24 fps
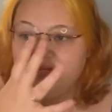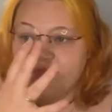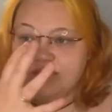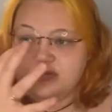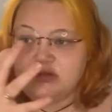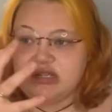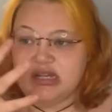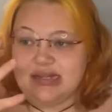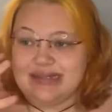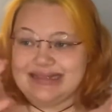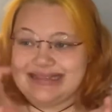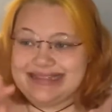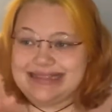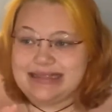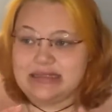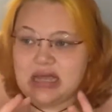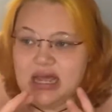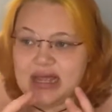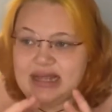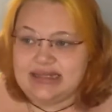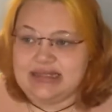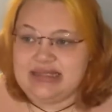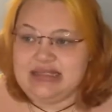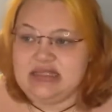
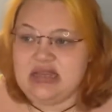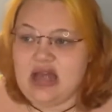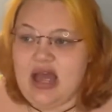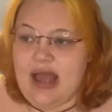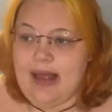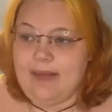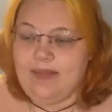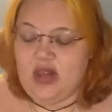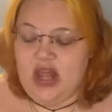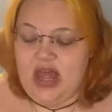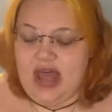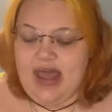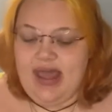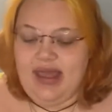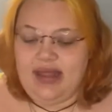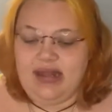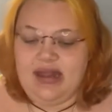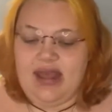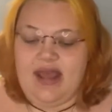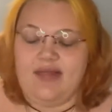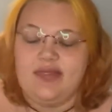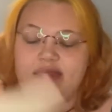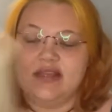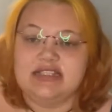concise timeline,
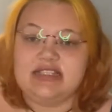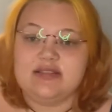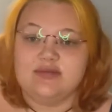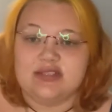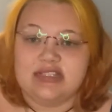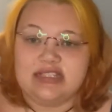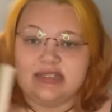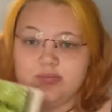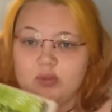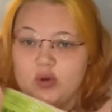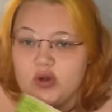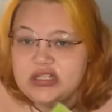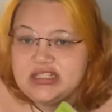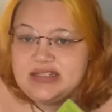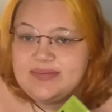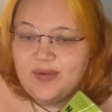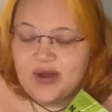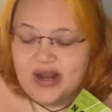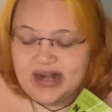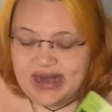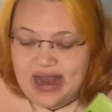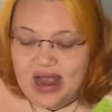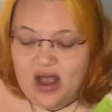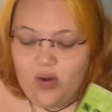and this was more
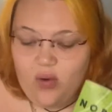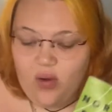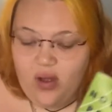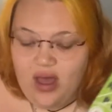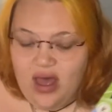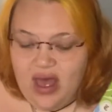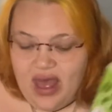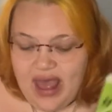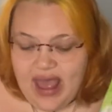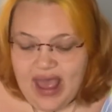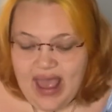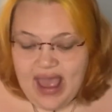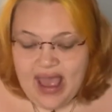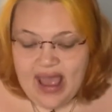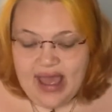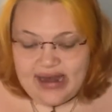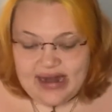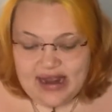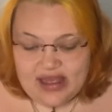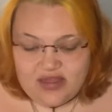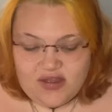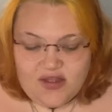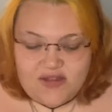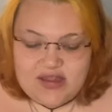spread out, and
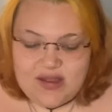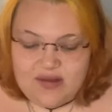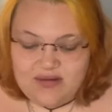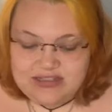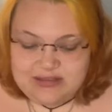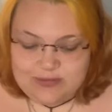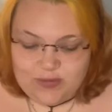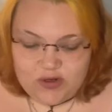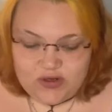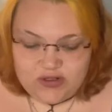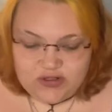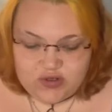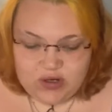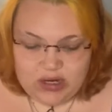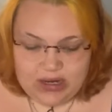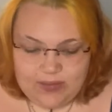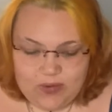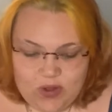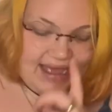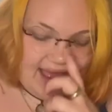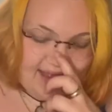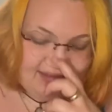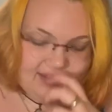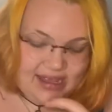I thought that was more
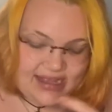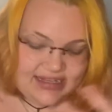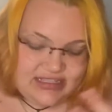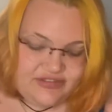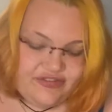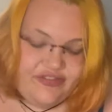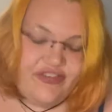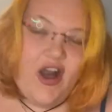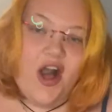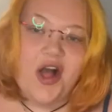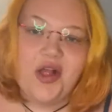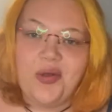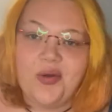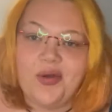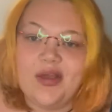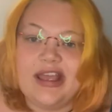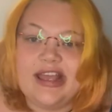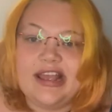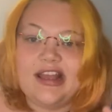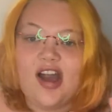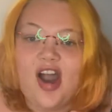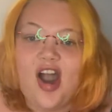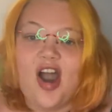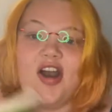enjoyable. I liked
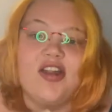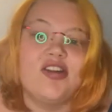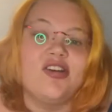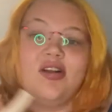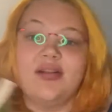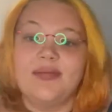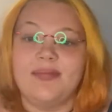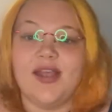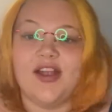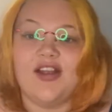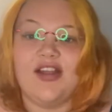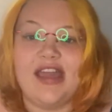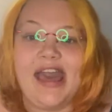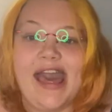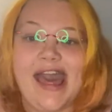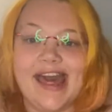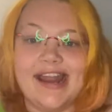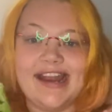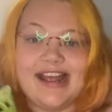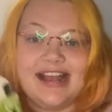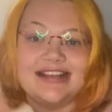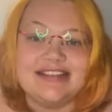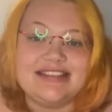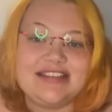following Connell and
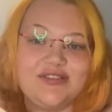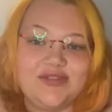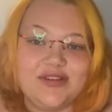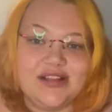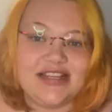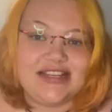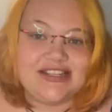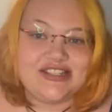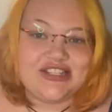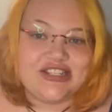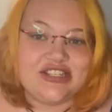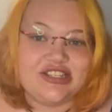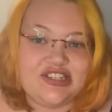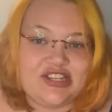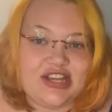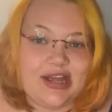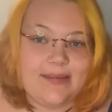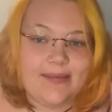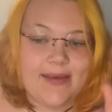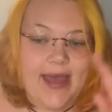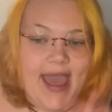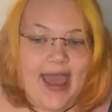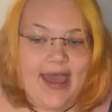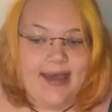Marianne as their
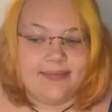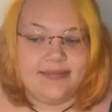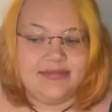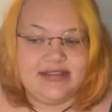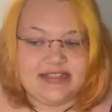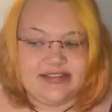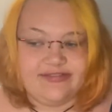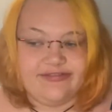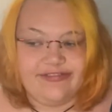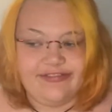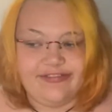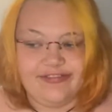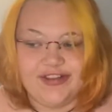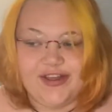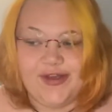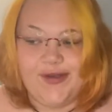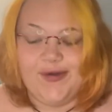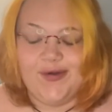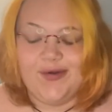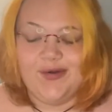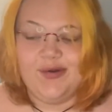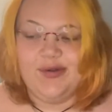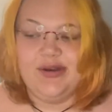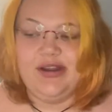relationship ebbed and
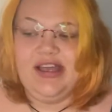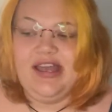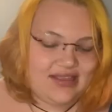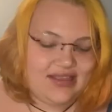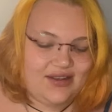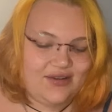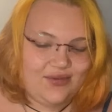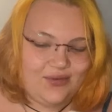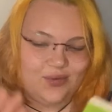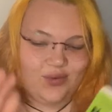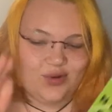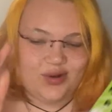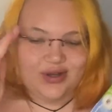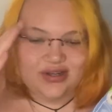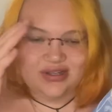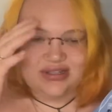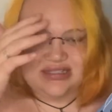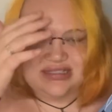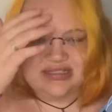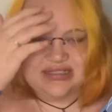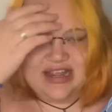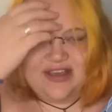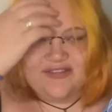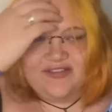flowed. There were
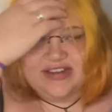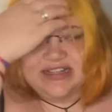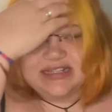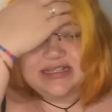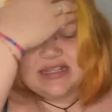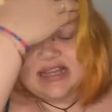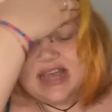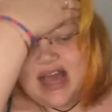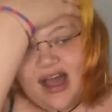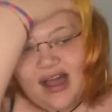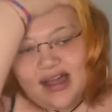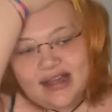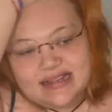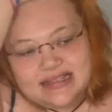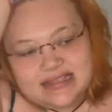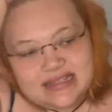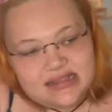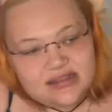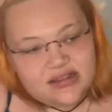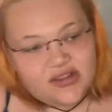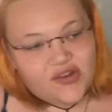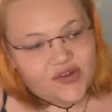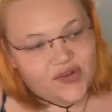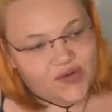definitely highs
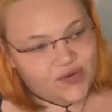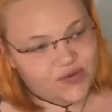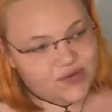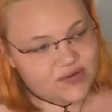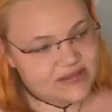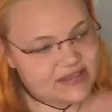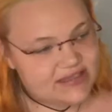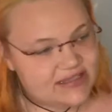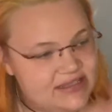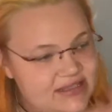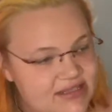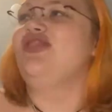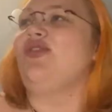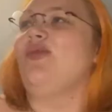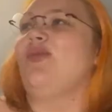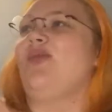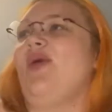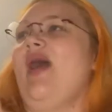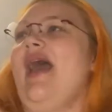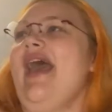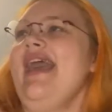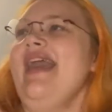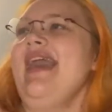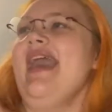and lows. The
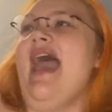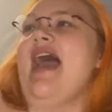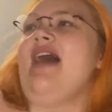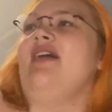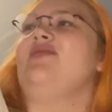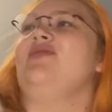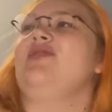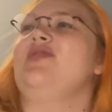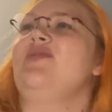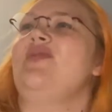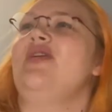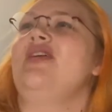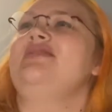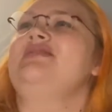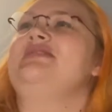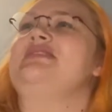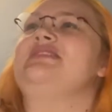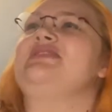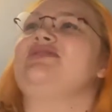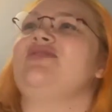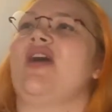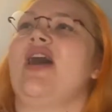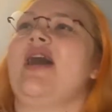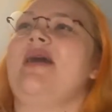way everyone
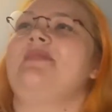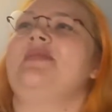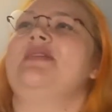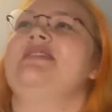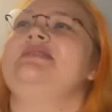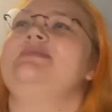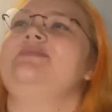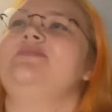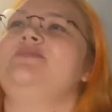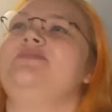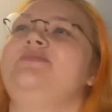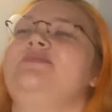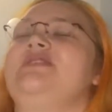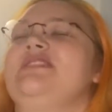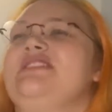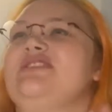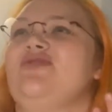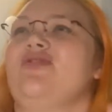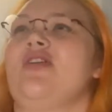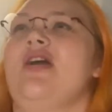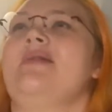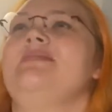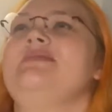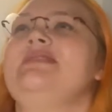describes
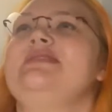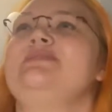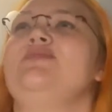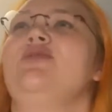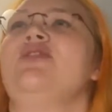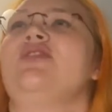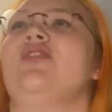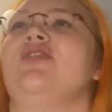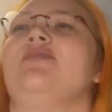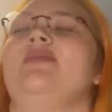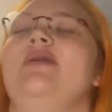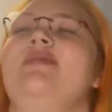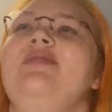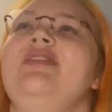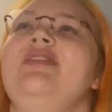this book, or maybe